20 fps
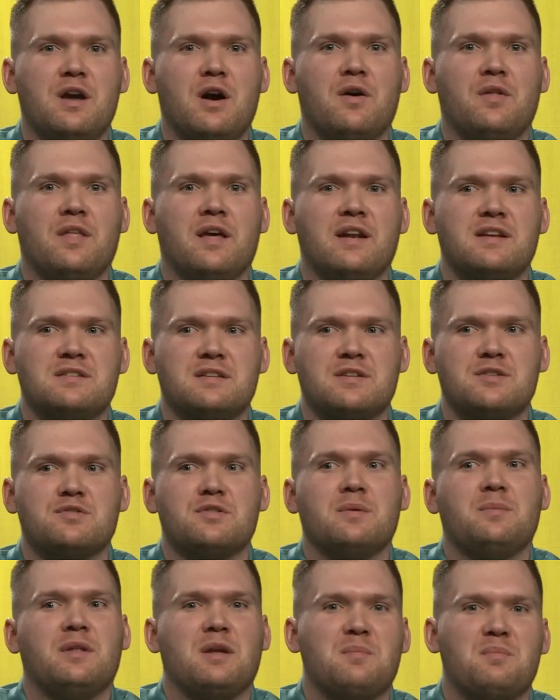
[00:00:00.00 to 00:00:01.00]
we know that it's
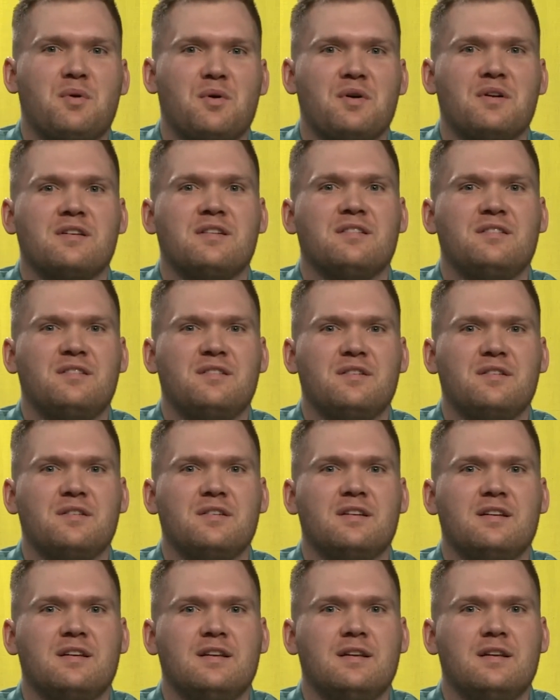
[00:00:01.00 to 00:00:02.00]
extremely important
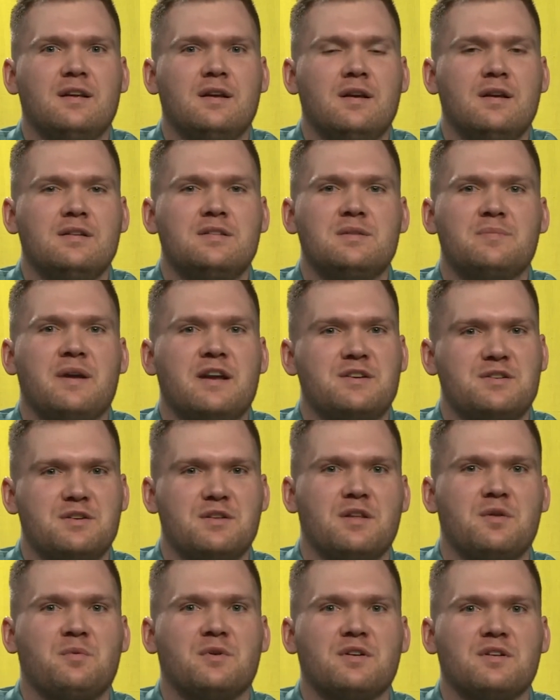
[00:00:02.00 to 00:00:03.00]
to make
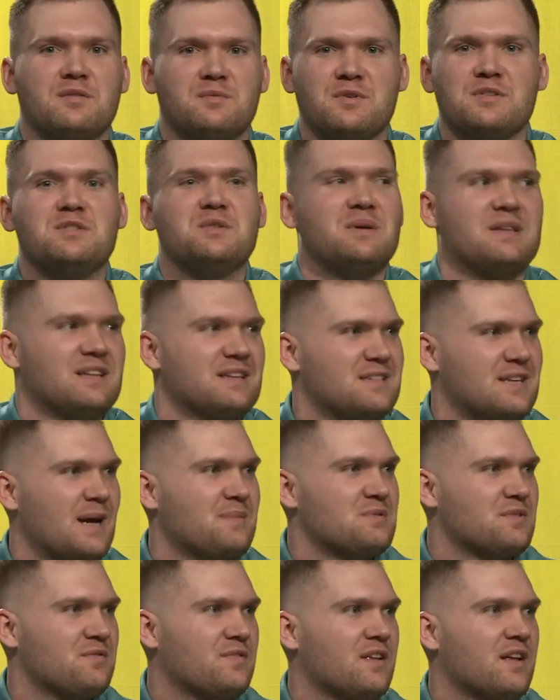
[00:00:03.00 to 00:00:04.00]
sure that we're doing these
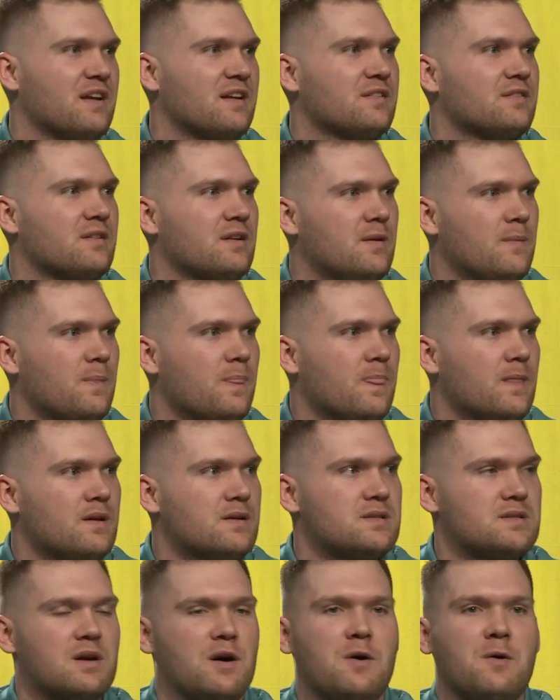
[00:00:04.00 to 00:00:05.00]
types of things.
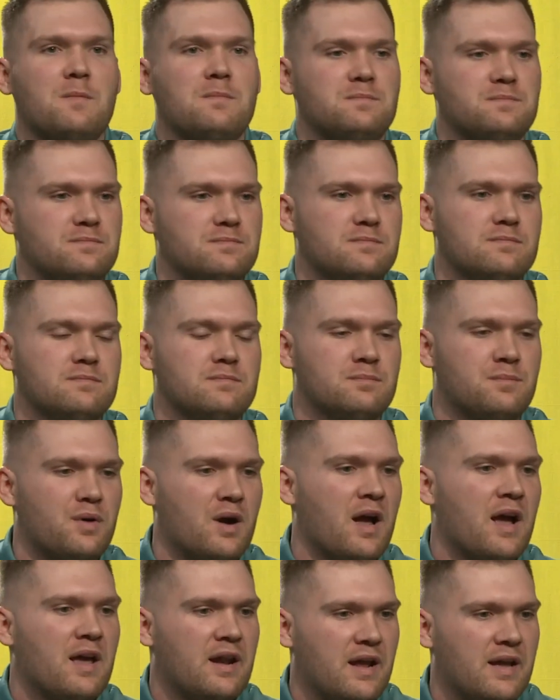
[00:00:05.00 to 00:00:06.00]
So
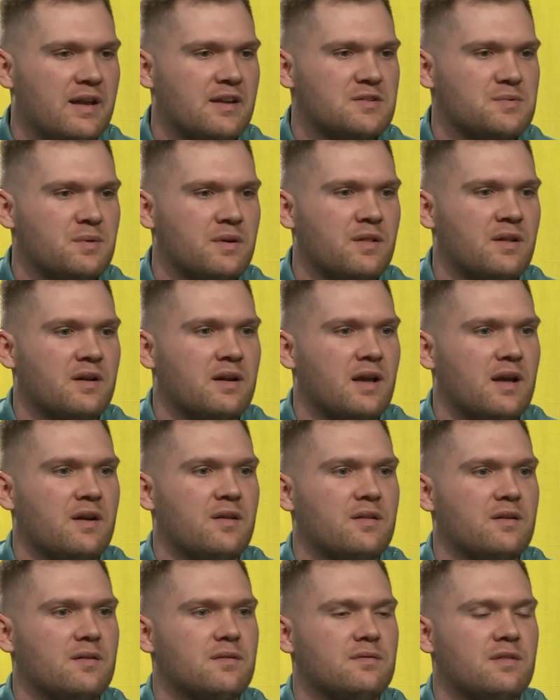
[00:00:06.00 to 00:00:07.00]
Brian, I guess one of
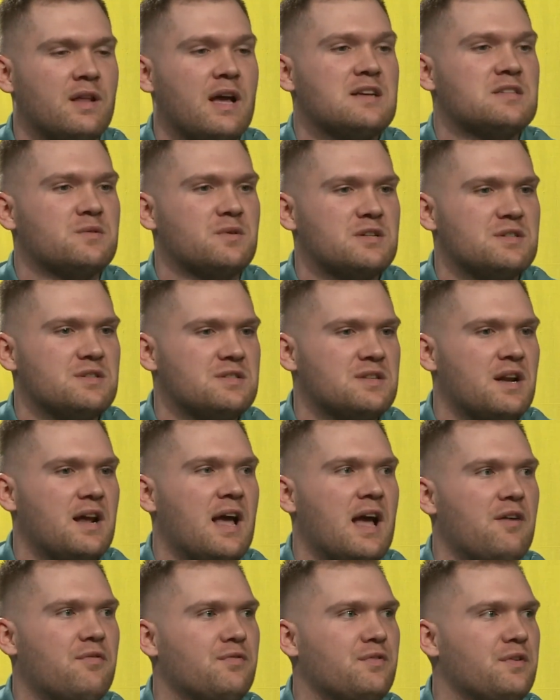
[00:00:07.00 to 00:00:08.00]
the last questions that
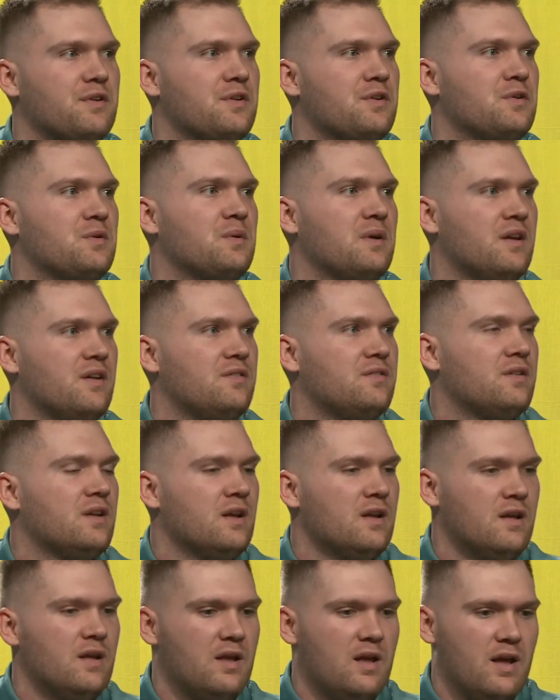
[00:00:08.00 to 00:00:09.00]
I have for you is,